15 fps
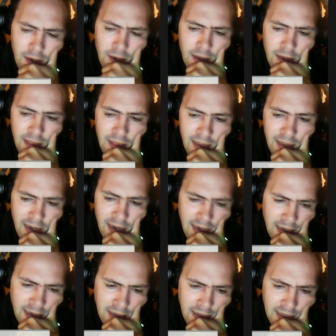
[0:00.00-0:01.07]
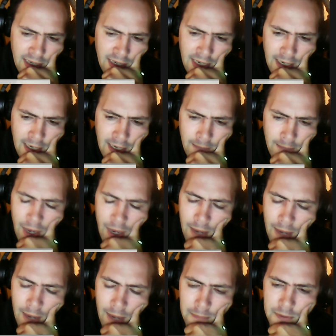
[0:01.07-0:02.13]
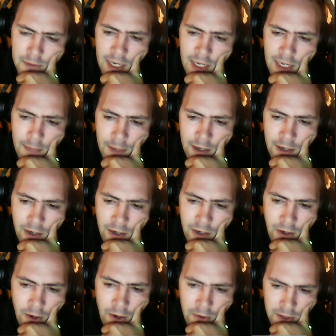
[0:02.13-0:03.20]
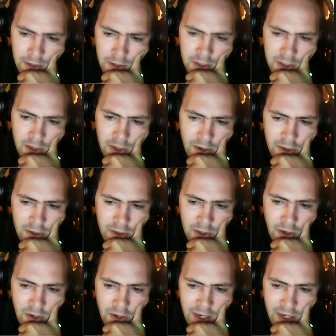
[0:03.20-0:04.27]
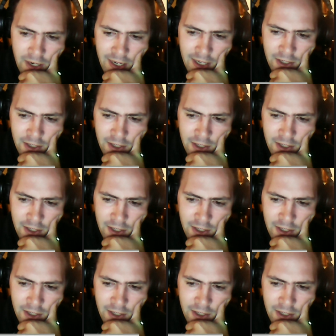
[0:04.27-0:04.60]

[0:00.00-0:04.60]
They see perhaps deeper, and you know the stars are looking at